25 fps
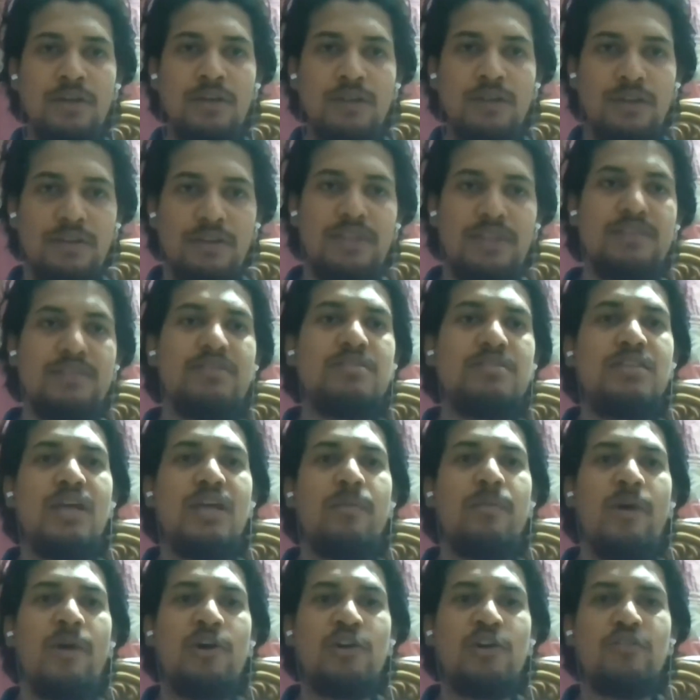This is the
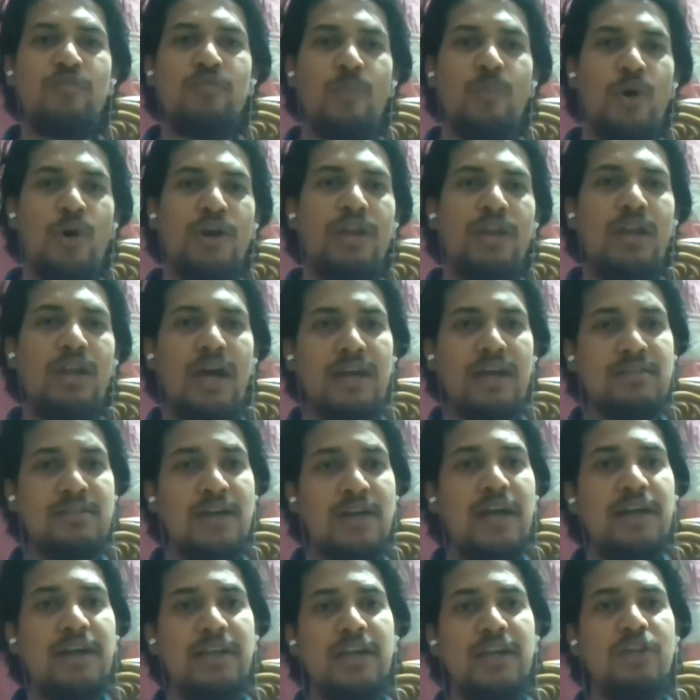amount of moral
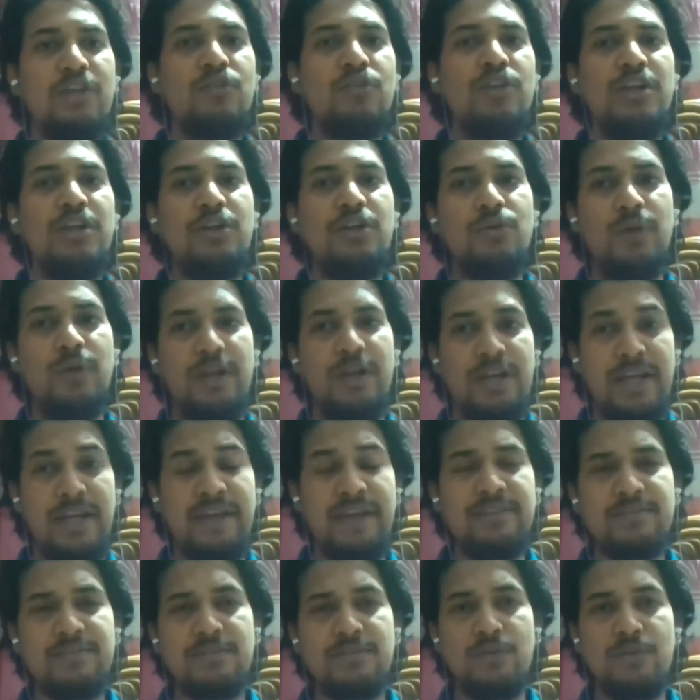hazard that you need to
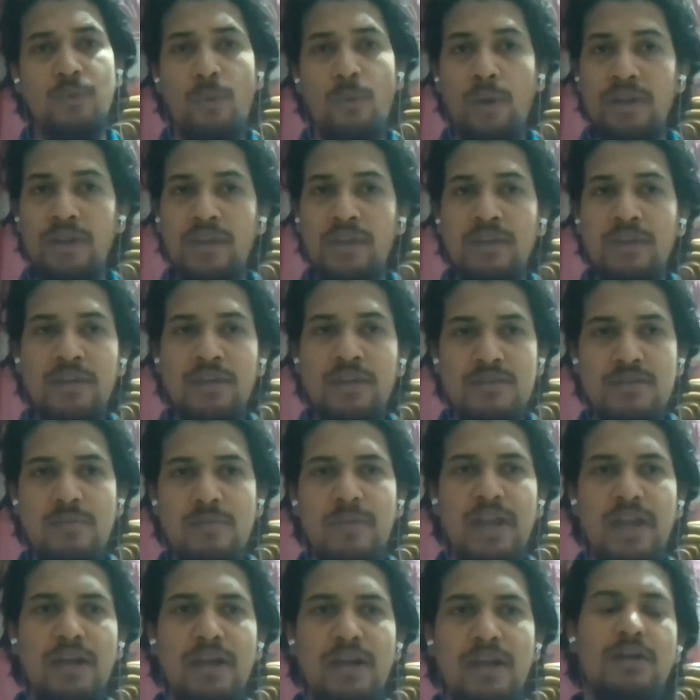address within this
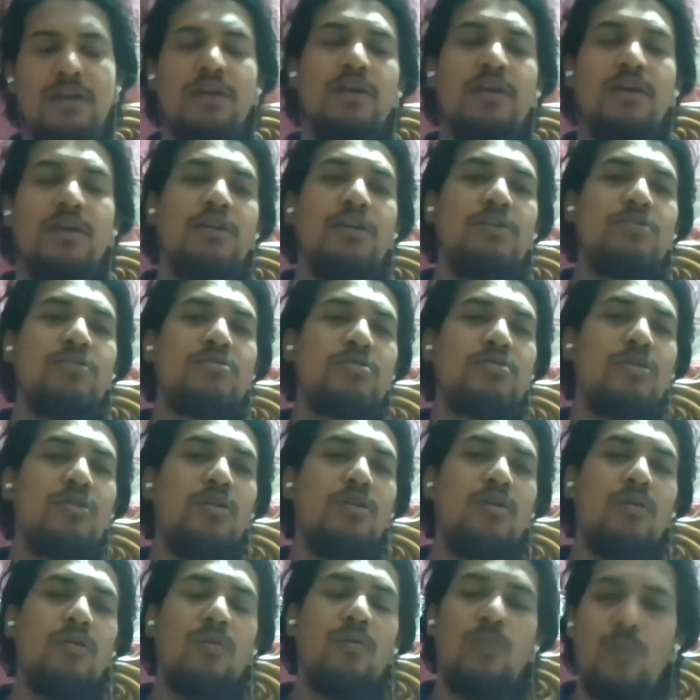debate.
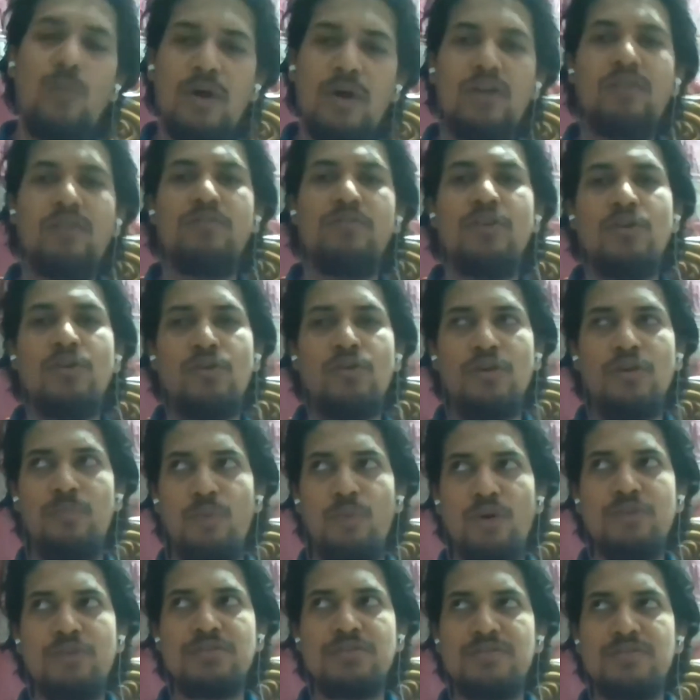So one of the good
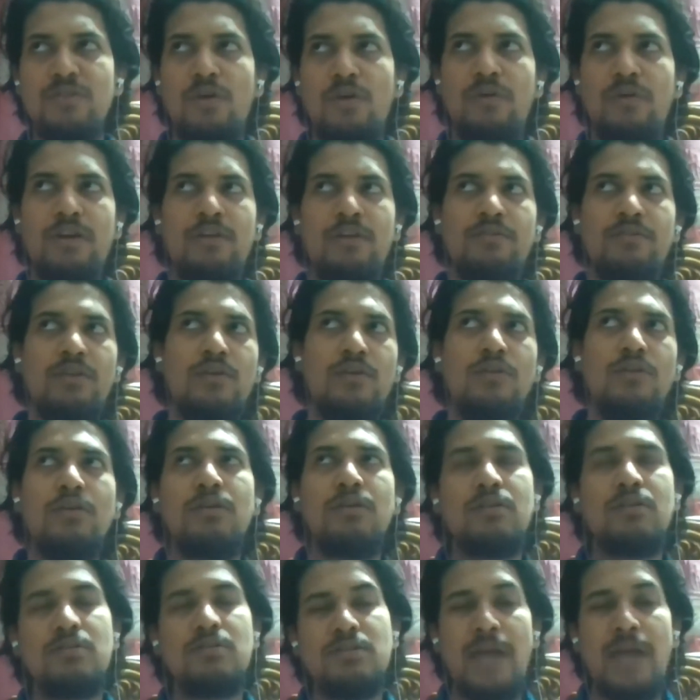books or one of the good
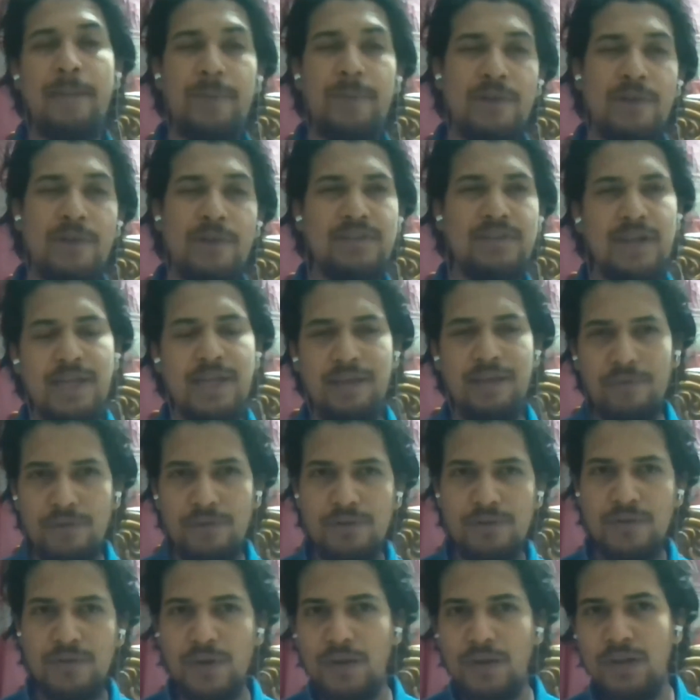chapters that I
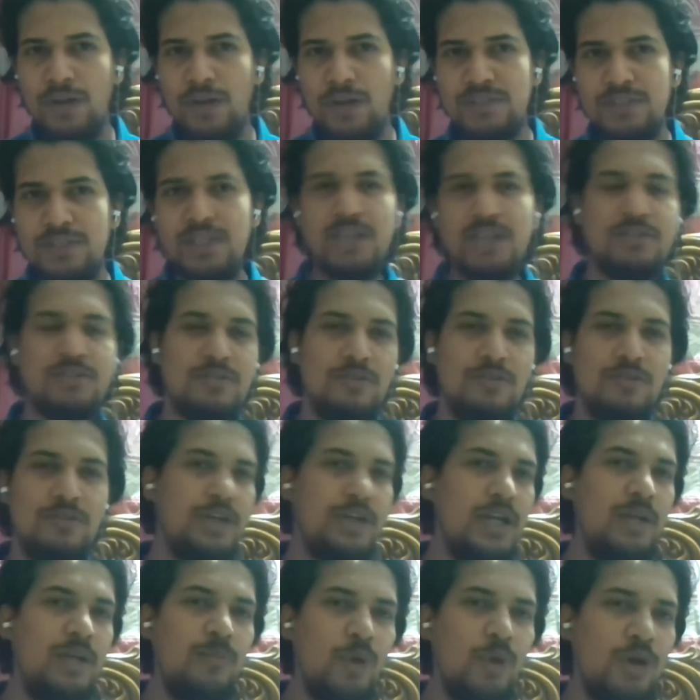would really suggest on
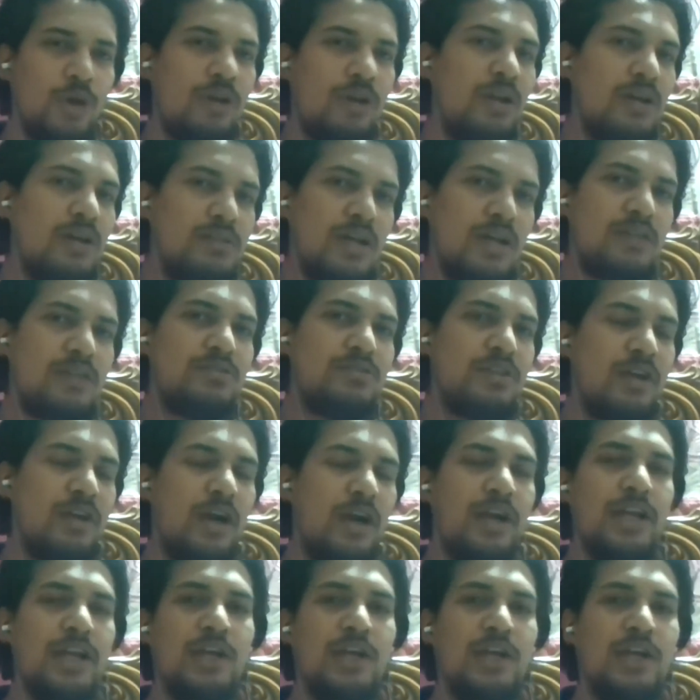reading moral hazards
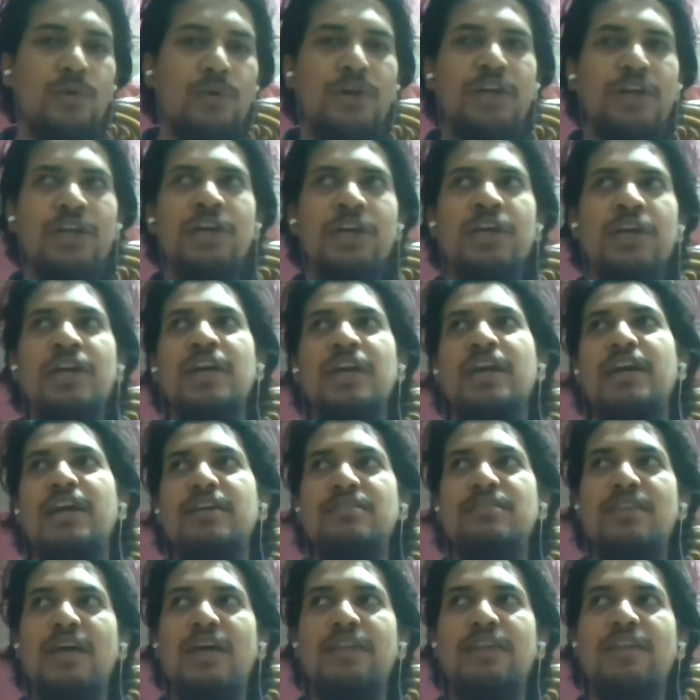regarding to it is
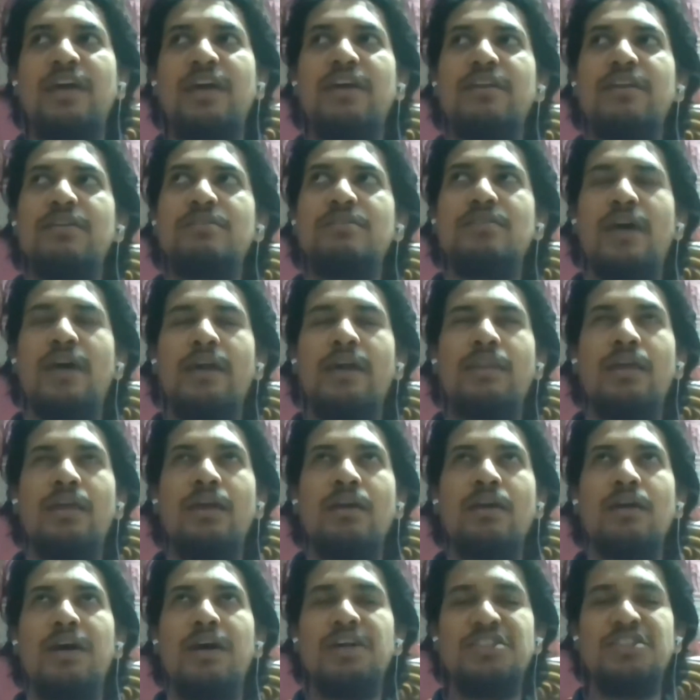that there is, I think,
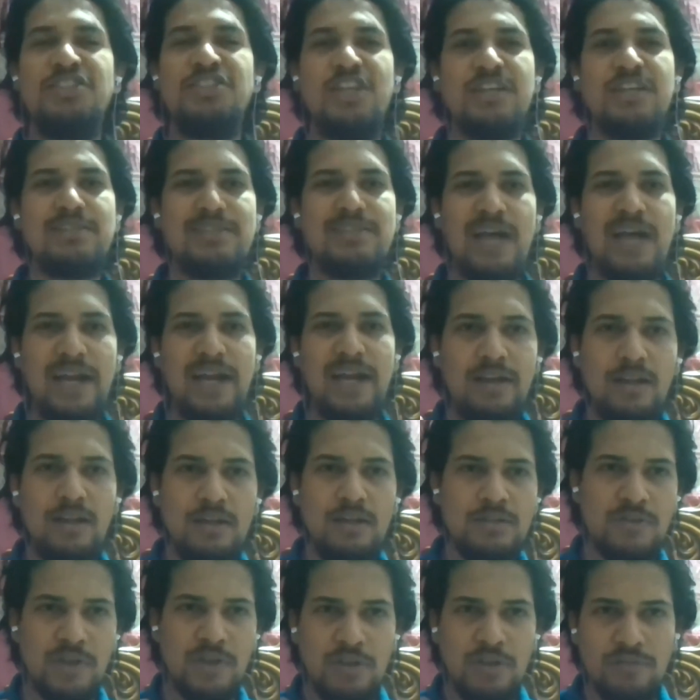a J. Sandel is
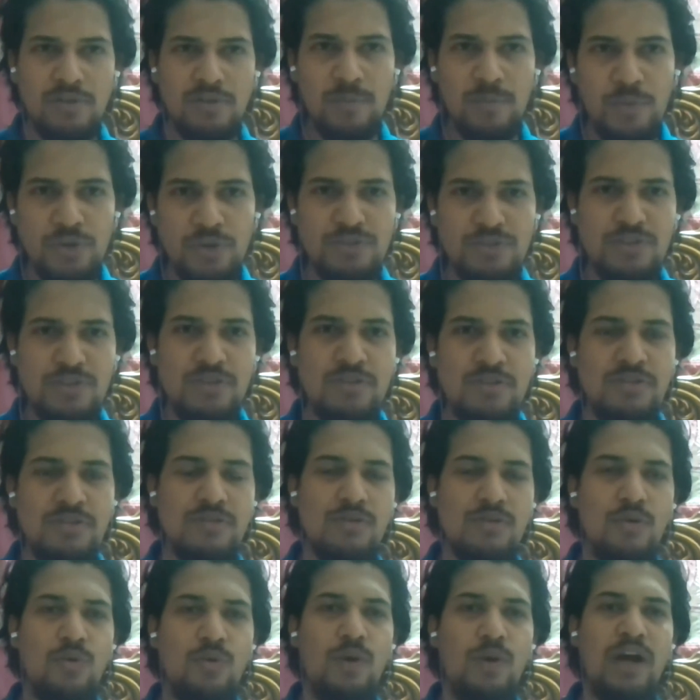one of the person
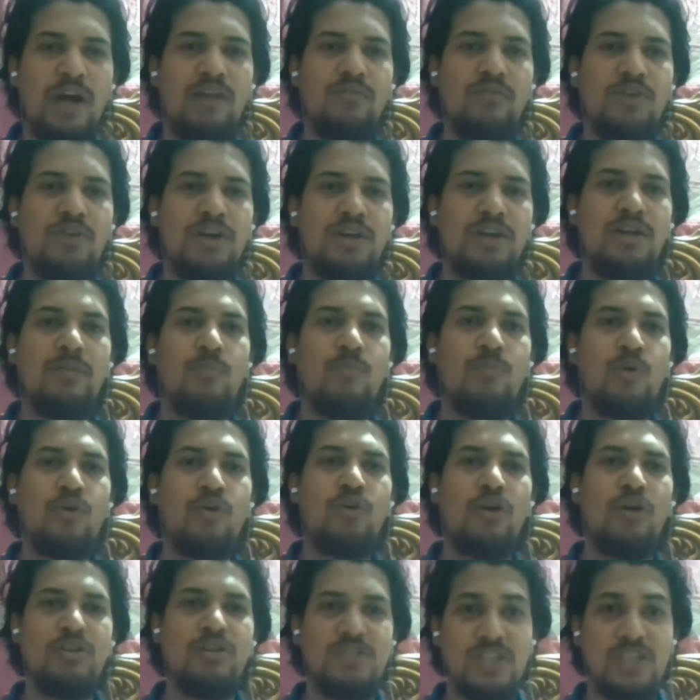who have written a book
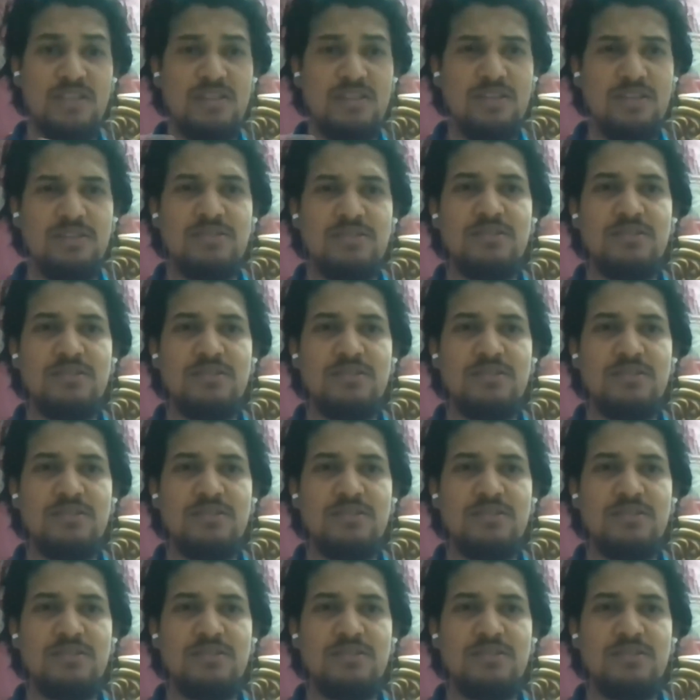called Justice,